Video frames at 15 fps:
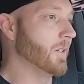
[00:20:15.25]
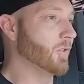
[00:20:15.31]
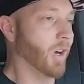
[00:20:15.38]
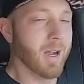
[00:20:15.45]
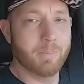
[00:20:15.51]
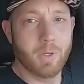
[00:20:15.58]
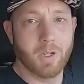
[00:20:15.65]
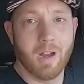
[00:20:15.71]

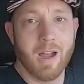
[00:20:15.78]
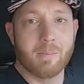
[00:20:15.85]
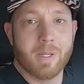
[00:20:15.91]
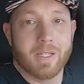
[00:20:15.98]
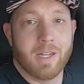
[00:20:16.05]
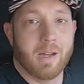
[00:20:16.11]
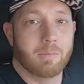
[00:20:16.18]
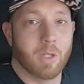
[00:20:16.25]
Drop your
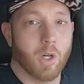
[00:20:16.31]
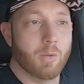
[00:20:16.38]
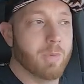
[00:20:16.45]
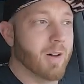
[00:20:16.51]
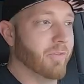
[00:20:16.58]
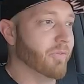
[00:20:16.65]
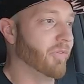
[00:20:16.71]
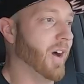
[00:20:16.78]
comments down below
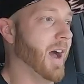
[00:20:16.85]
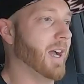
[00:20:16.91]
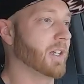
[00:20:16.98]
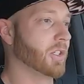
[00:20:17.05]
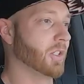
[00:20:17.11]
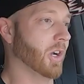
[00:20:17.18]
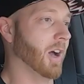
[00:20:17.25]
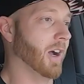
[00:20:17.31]
about
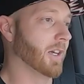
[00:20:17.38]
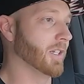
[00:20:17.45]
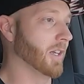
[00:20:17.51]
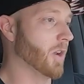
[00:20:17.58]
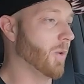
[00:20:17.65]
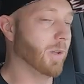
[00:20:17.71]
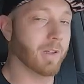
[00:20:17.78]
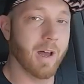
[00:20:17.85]
Fox shocks. I
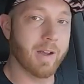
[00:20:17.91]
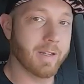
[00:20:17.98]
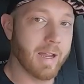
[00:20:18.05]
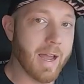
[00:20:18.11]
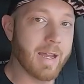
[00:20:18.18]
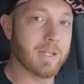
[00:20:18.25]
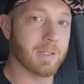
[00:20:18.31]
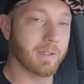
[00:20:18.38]
know a lot of
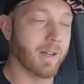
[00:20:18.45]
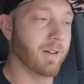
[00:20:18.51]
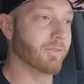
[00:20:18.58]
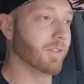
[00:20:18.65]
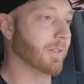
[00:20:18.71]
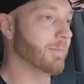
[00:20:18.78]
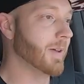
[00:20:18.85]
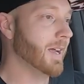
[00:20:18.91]
guys
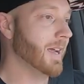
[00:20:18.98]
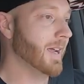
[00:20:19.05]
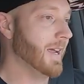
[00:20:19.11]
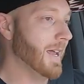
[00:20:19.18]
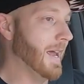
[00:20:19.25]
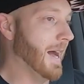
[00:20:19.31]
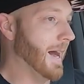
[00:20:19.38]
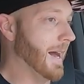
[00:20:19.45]
love
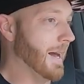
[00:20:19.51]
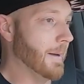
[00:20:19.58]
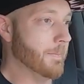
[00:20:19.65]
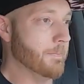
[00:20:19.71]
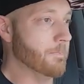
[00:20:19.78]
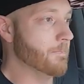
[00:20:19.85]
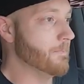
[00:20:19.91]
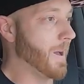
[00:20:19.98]

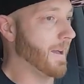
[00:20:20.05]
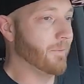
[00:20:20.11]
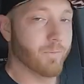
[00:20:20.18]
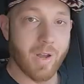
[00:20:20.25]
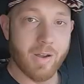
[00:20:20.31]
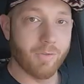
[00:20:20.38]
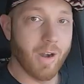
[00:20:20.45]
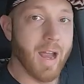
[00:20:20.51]
them. I've
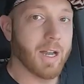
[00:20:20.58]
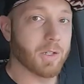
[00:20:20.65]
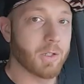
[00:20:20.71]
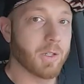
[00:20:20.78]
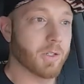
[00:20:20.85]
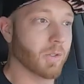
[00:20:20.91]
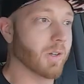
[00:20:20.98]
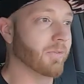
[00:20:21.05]
never
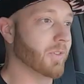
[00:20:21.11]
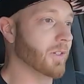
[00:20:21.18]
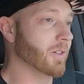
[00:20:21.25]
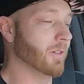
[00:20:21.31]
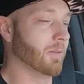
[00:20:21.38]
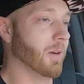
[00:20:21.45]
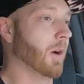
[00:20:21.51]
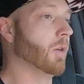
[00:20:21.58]
actually driven
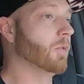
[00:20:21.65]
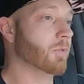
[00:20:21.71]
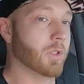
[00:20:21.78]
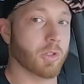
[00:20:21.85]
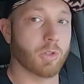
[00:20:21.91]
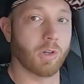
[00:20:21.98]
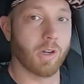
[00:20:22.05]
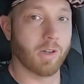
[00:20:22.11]
or owned
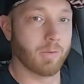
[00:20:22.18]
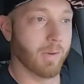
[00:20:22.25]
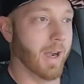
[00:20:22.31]
a truck,